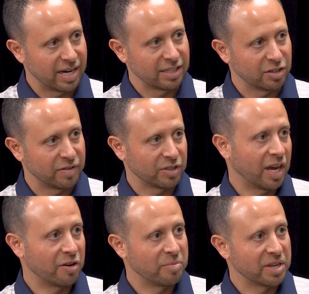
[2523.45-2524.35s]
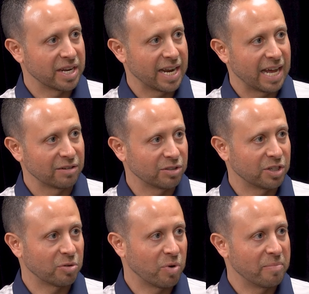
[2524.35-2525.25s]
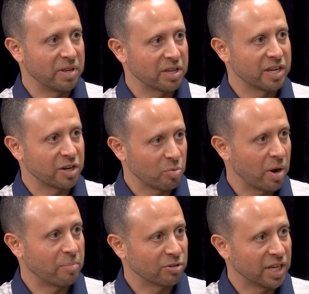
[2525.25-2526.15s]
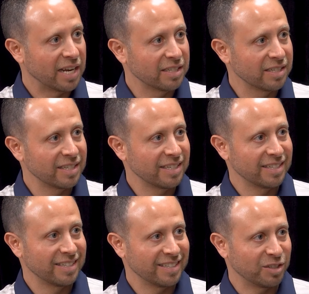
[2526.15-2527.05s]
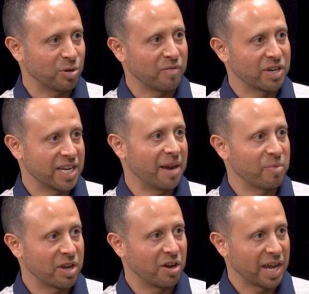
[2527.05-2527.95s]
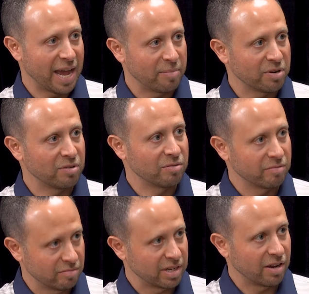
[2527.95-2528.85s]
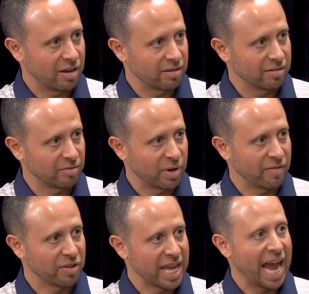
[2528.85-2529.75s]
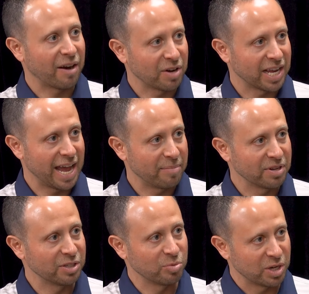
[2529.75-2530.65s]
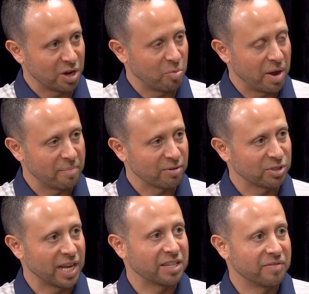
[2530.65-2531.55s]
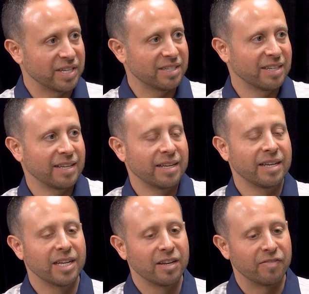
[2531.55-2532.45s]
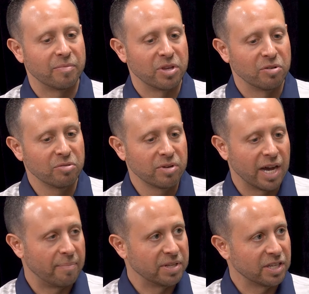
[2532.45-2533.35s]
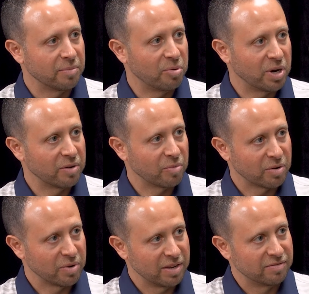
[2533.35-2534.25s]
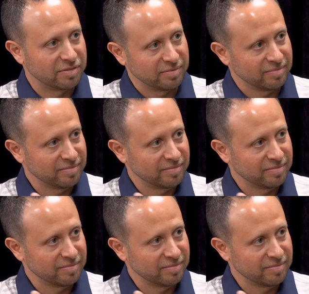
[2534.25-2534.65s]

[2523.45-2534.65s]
right? So if there's $100 million and you're $1 million, you're 1%. So every time we call capital, we call whatever the aggregate capital is. We'd call 1% of it from you up until the point where we've